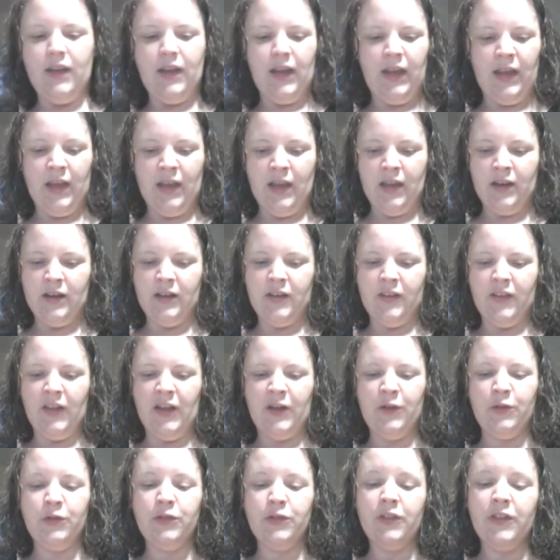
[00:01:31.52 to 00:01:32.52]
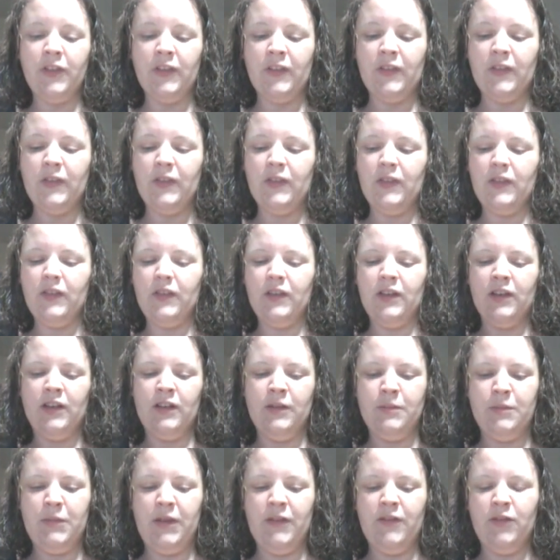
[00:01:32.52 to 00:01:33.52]
And because I ordered this
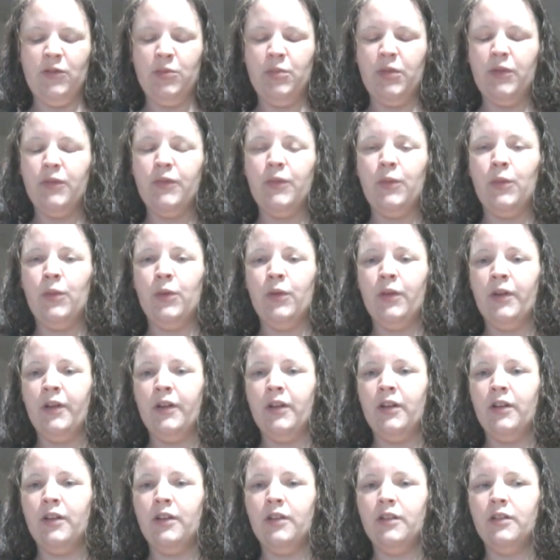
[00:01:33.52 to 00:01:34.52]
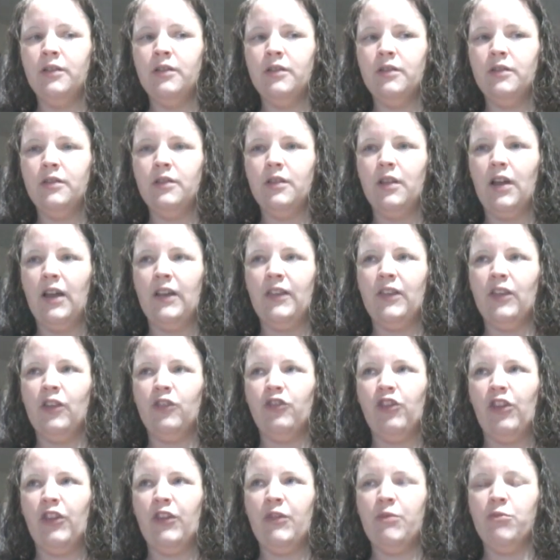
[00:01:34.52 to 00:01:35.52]
even before I saw
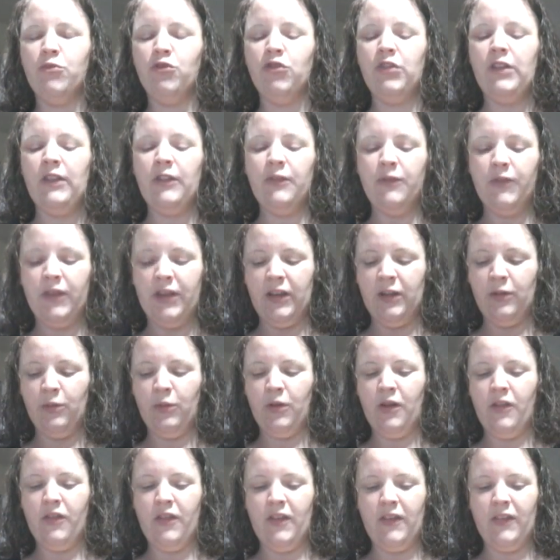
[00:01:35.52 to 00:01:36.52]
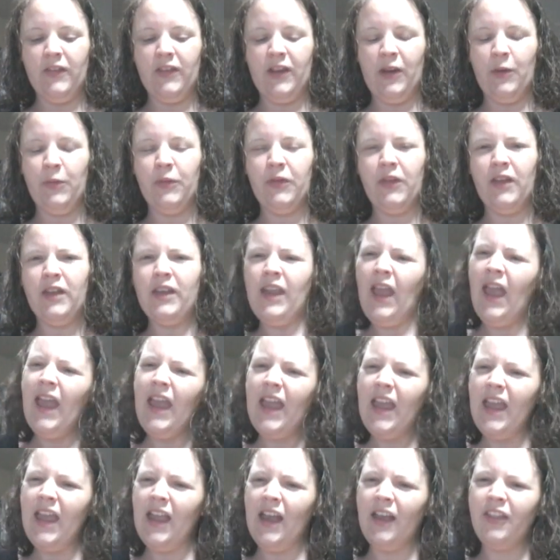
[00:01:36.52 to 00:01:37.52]
Jessie Marie's video on this, and I was like,
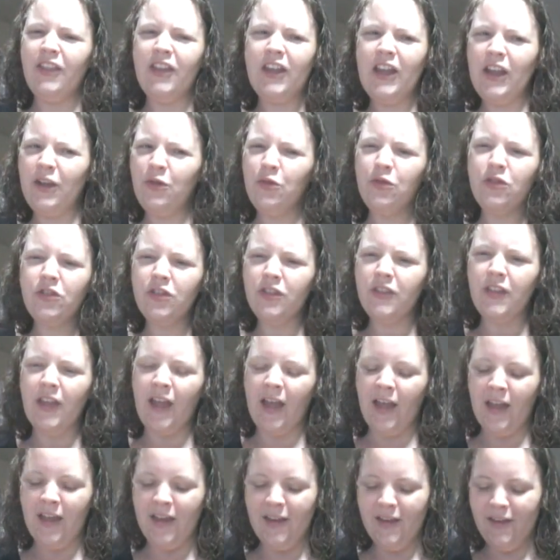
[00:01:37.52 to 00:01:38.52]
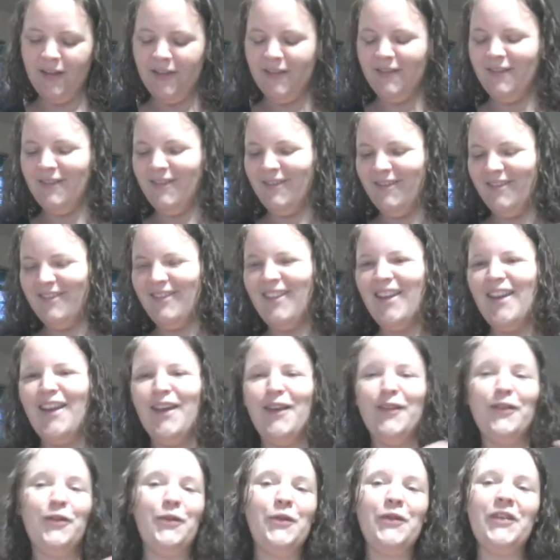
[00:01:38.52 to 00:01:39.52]
hey, I think I ordered that.
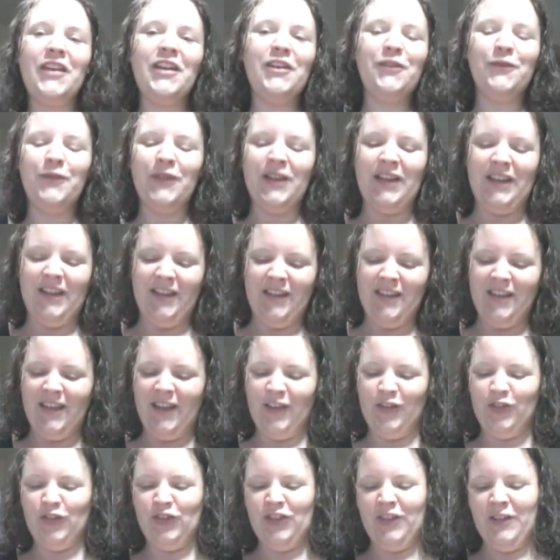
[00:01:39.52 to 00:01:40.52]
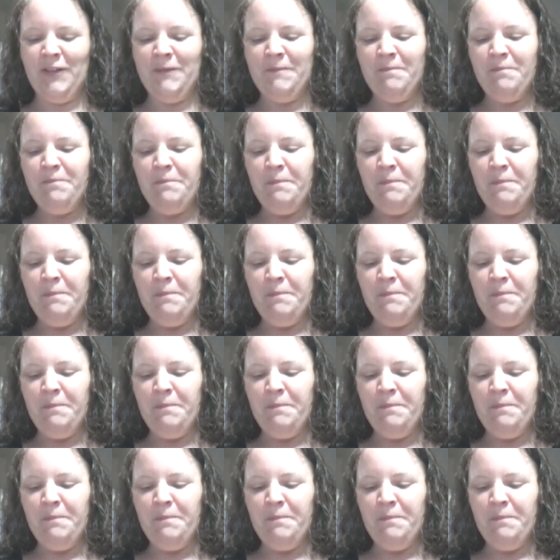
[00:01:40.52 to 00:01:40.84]
So it was kind of funny, actually.